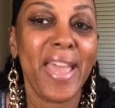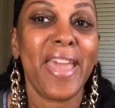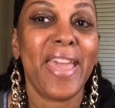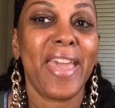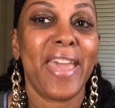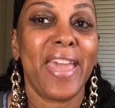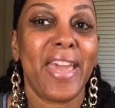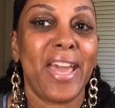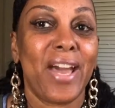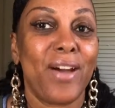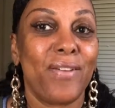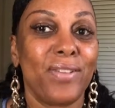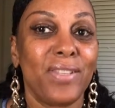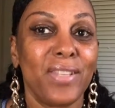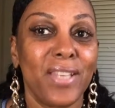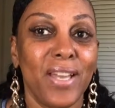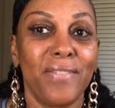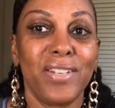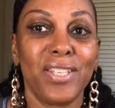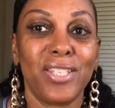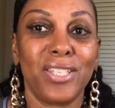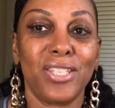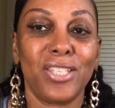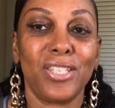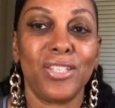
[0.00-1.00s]
and I would love
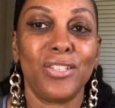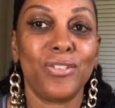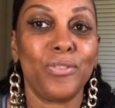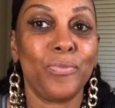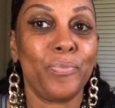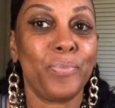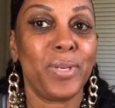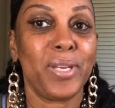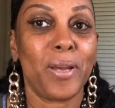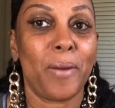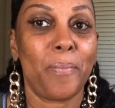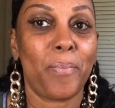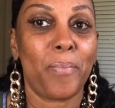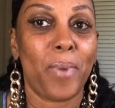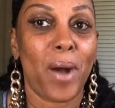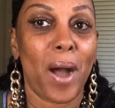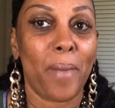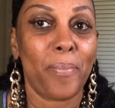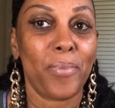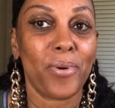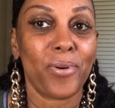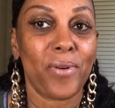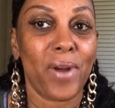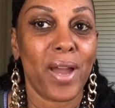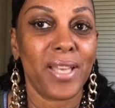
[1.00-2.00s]
to see you be a
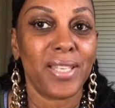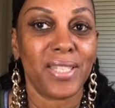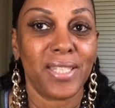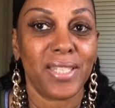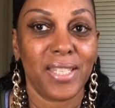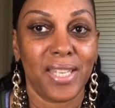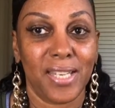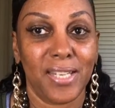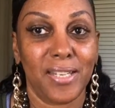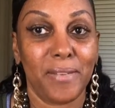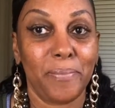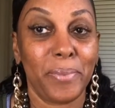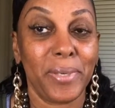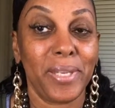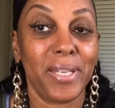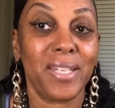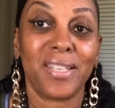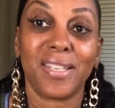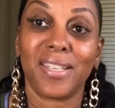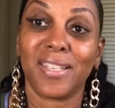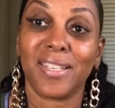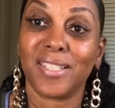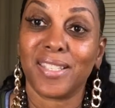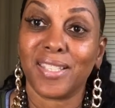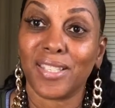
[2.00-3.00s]
paparazzi independent
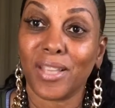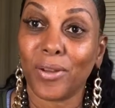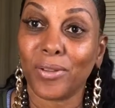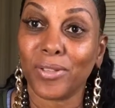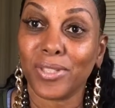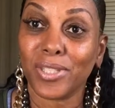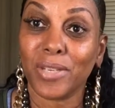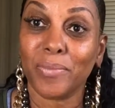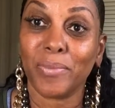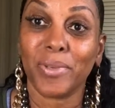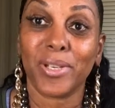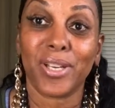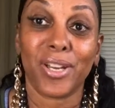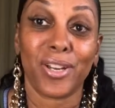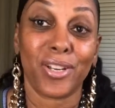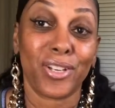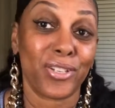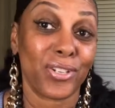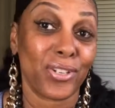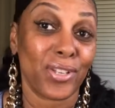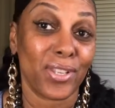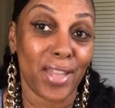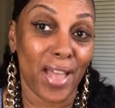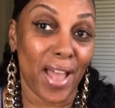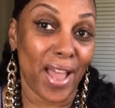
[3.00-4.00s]
consultant, because
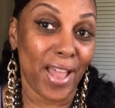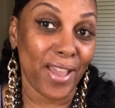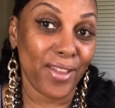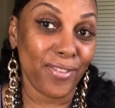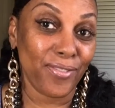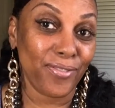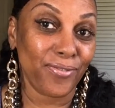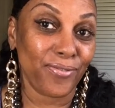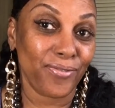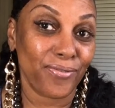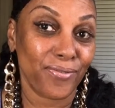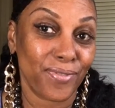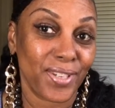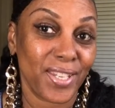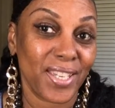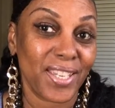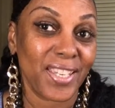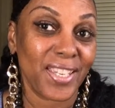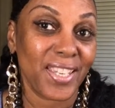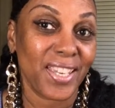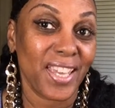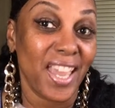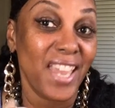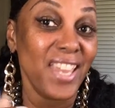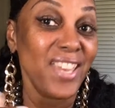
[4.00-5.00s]
your life
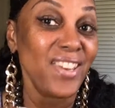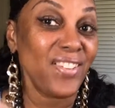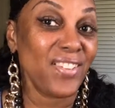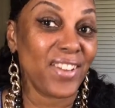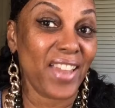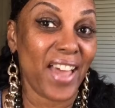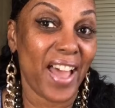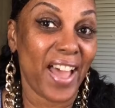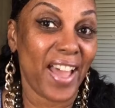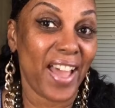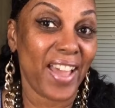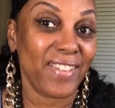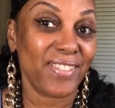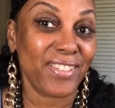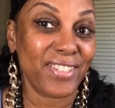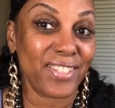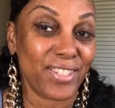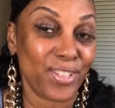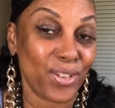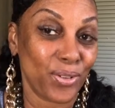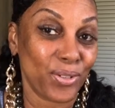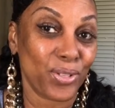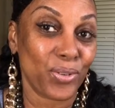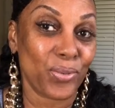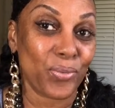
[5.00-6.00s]
and your lives,
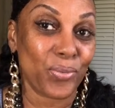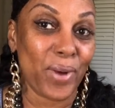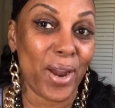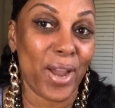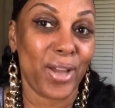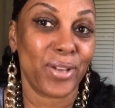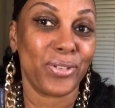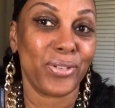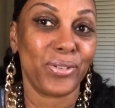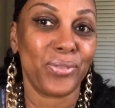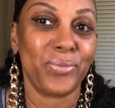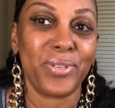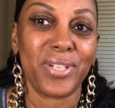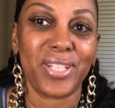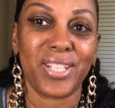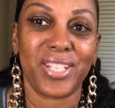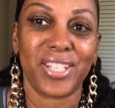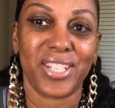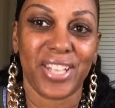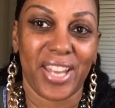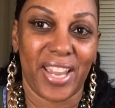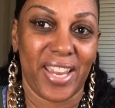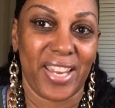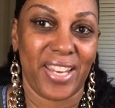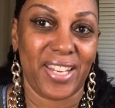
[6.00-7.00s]
those around you, will
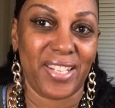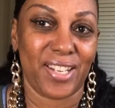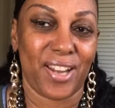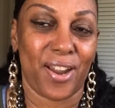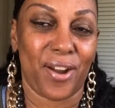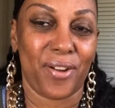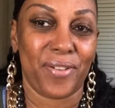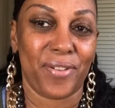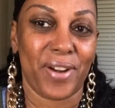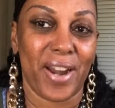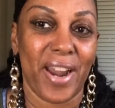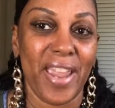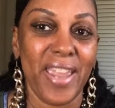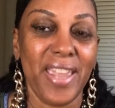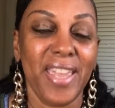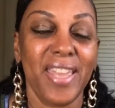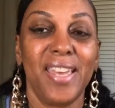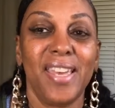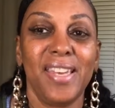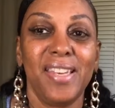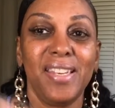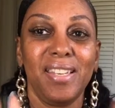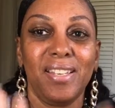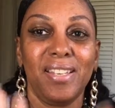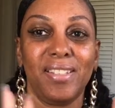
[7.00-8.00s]
change. All right,
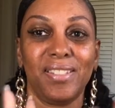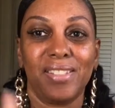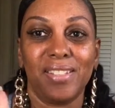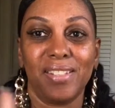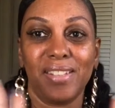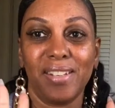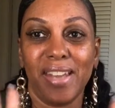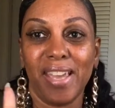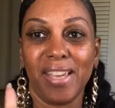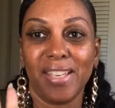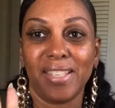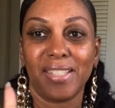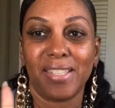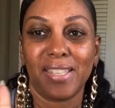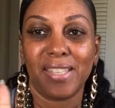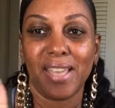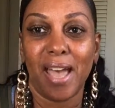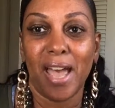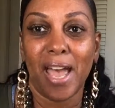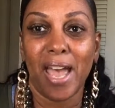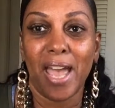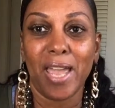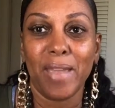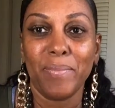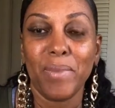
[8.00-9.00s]
until next
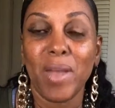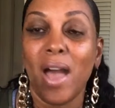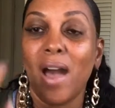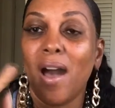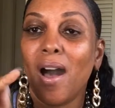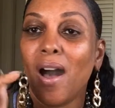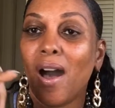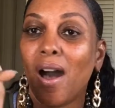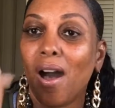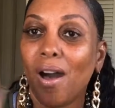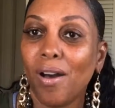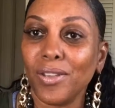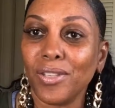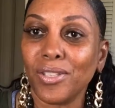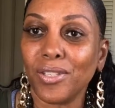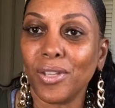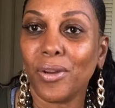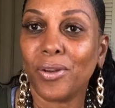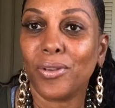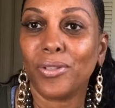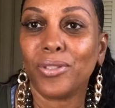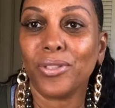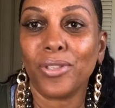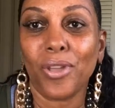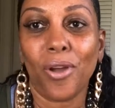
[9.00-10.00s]
time.
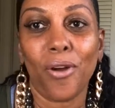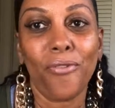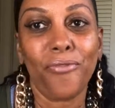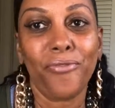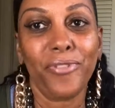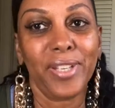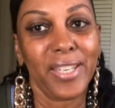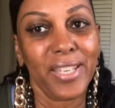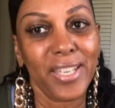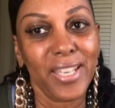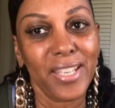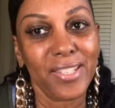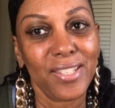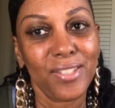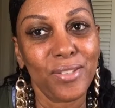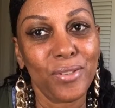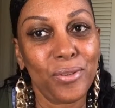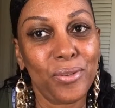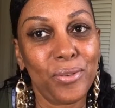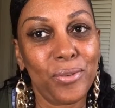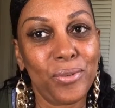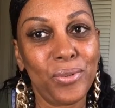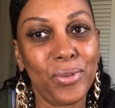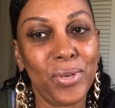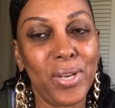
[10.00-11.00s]
Also, don't forget
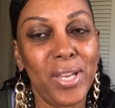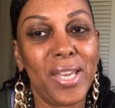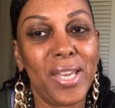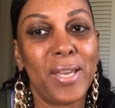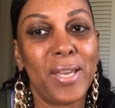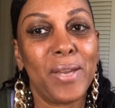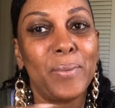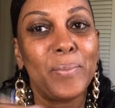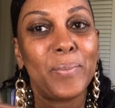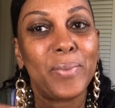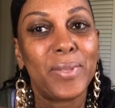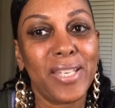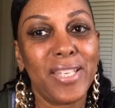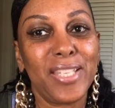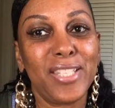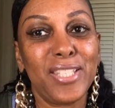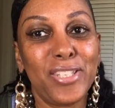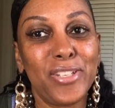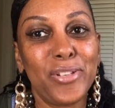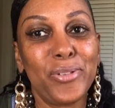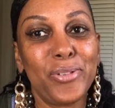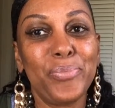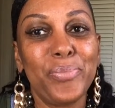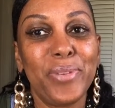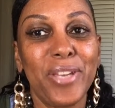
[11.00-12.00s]
to please
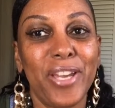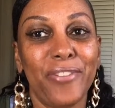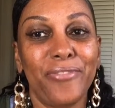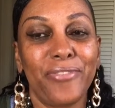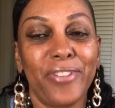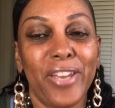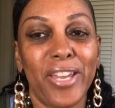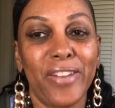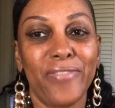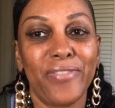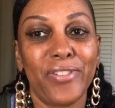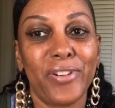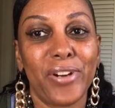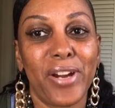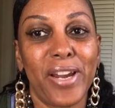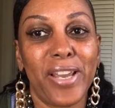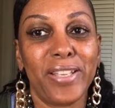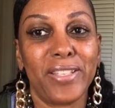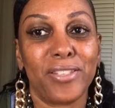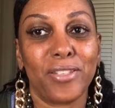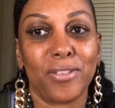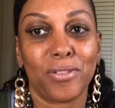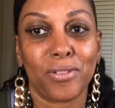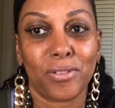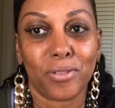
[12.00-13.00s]
do me a favor and
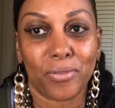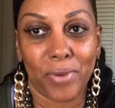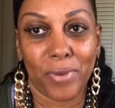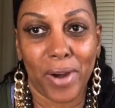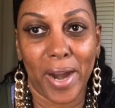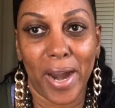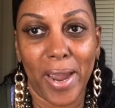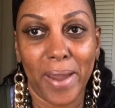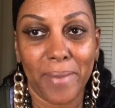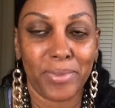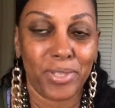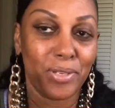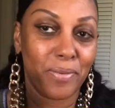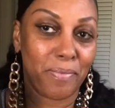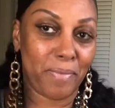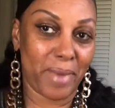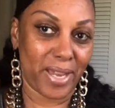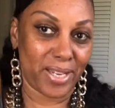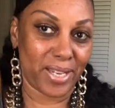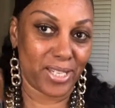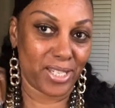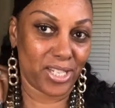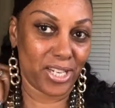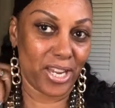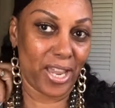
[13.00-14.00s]
subscribe to
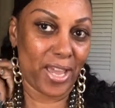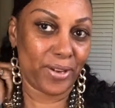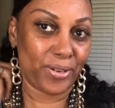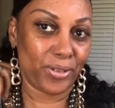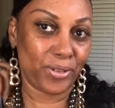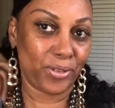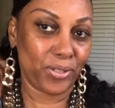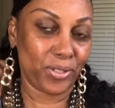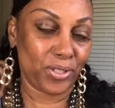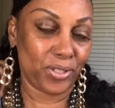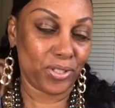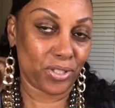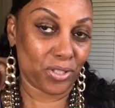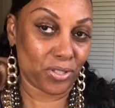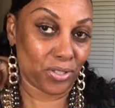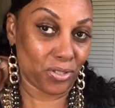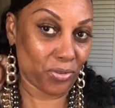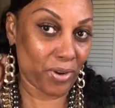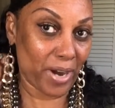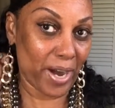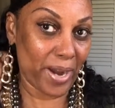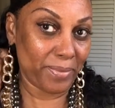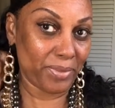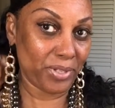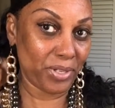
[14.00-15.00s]
my channel.
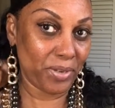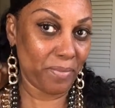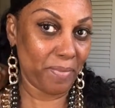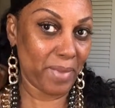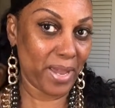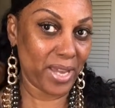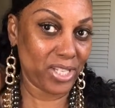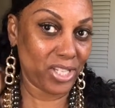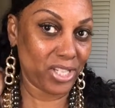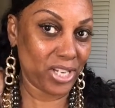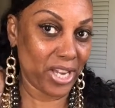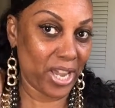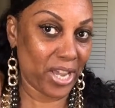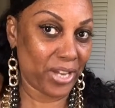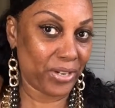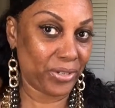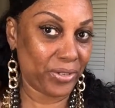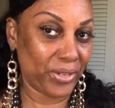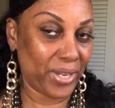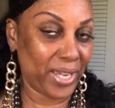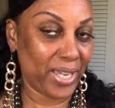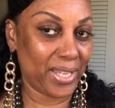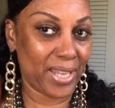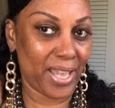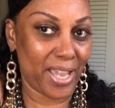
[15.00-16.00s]
Subscribe to my channel
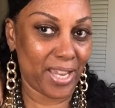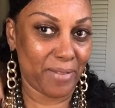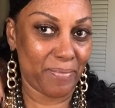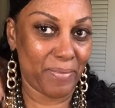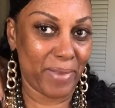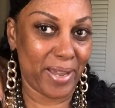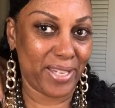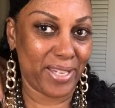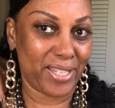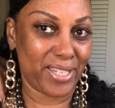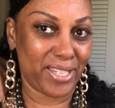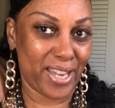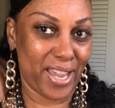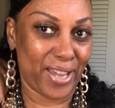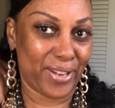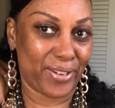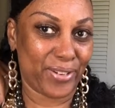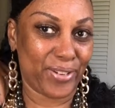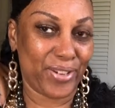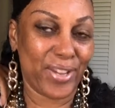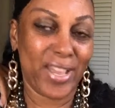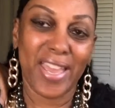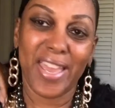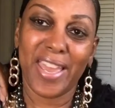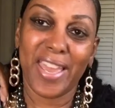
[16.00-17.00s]
and like my channel,
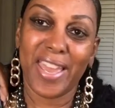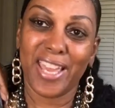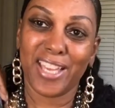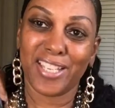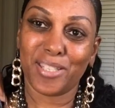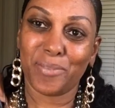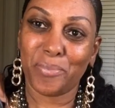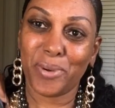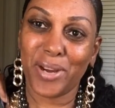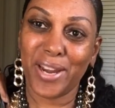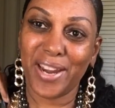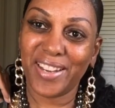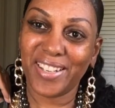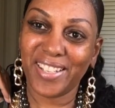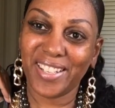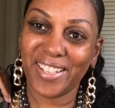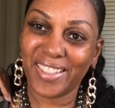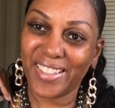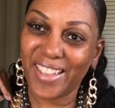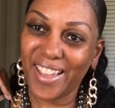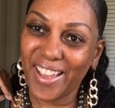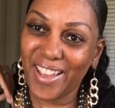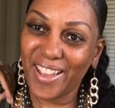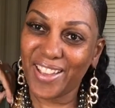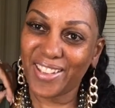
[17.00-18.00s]
and spread the
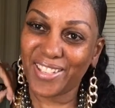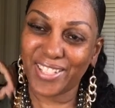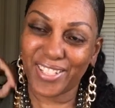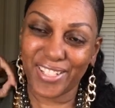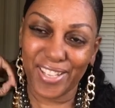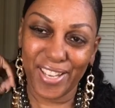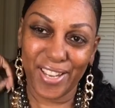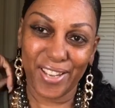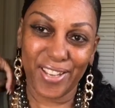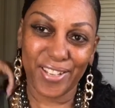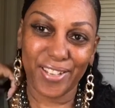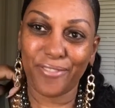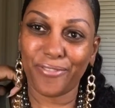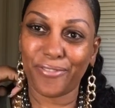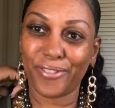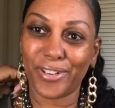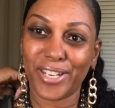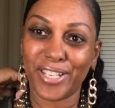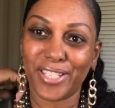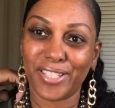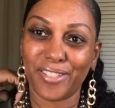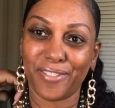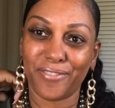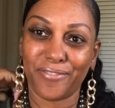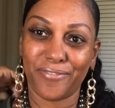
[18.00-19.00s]
love. Tell your
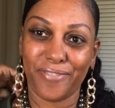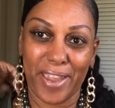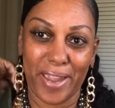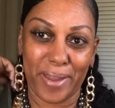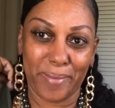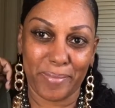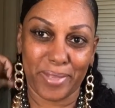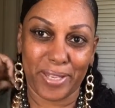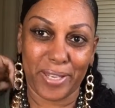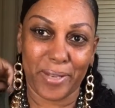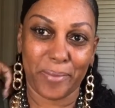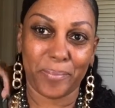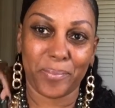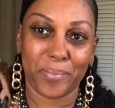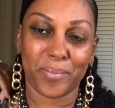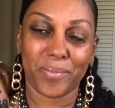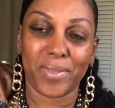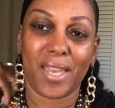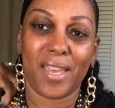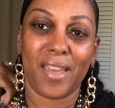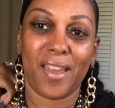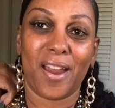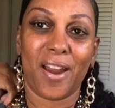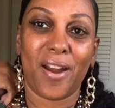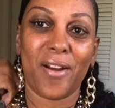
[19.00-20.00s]
friends and family.
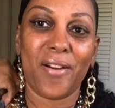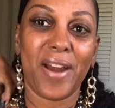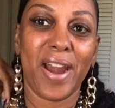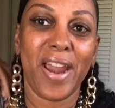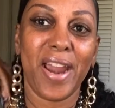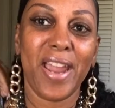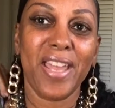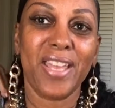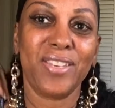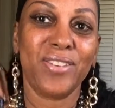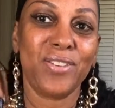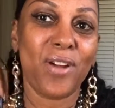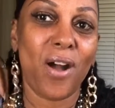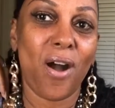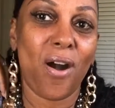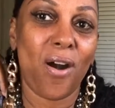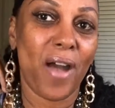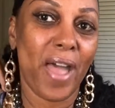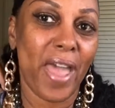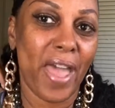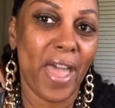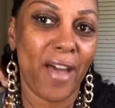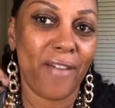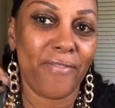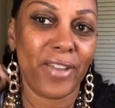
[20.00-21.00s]
All right, you all
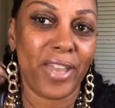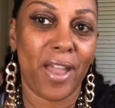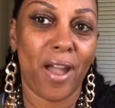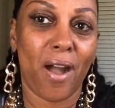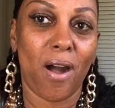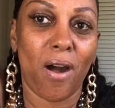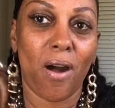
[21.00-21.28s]
have a